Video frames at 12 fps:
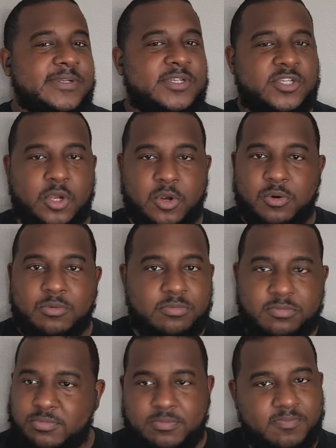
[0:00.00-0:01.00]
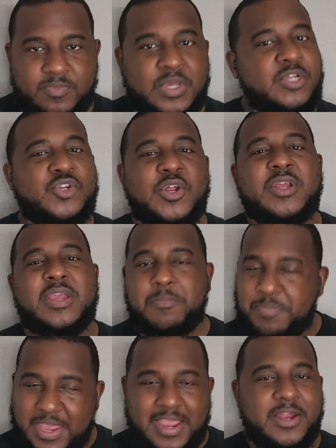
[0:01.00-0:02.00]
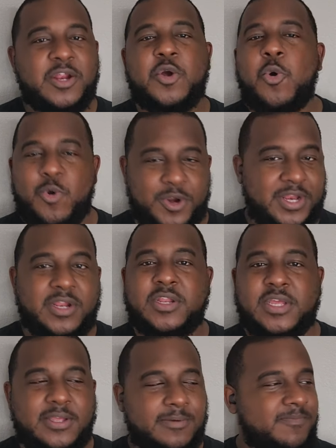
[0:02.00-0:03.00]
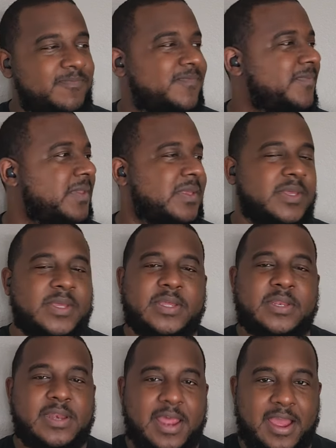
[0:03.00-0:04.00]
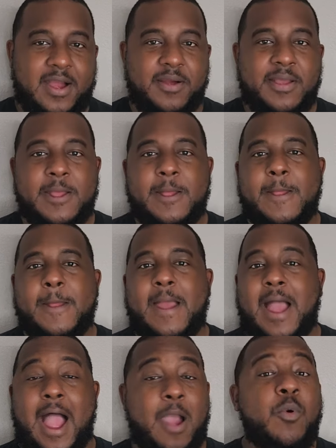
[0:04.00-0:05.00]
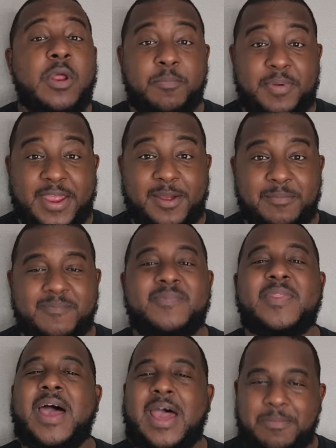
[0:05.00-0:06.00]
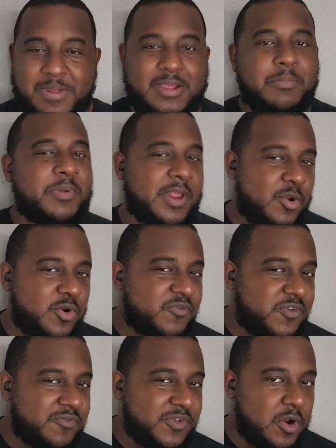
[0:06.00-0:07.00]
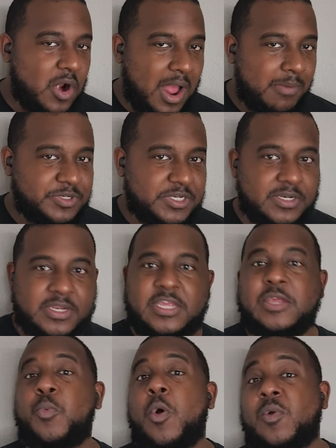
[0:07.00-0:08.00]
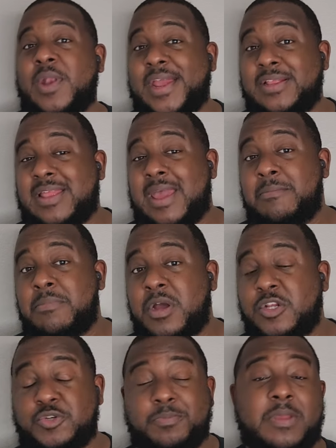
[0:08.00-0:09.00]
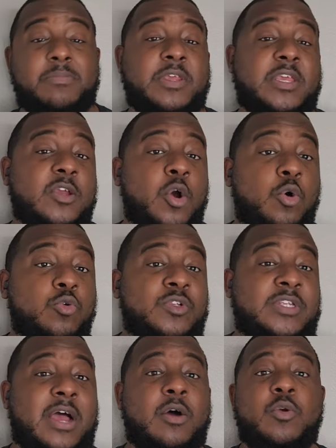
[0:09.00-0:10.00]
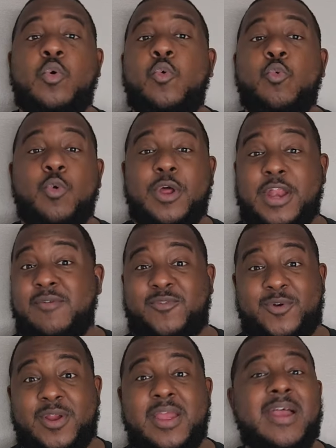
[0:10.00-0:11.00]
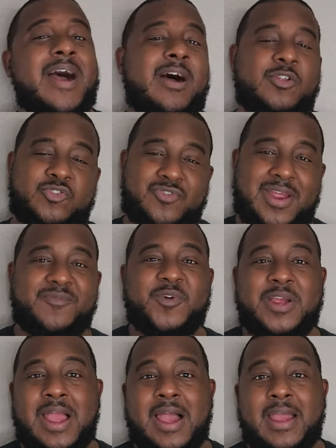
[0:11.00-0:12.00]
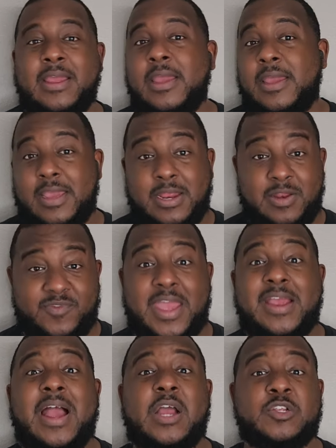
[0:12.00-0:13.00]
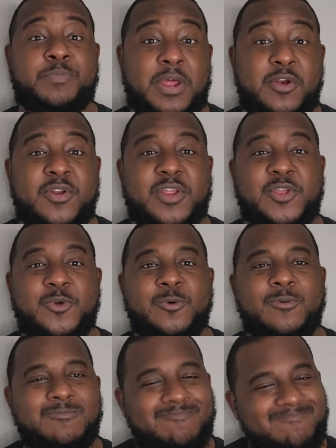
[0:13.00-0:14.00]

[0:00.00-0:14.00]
So he's going to get paid accordingly. Now, I wouldn't pay him. I'd make him play on the fifth-year option. He won't like that much. Maybe he holds out. Whatever. I'll draft a guy, and if that guy's better than you,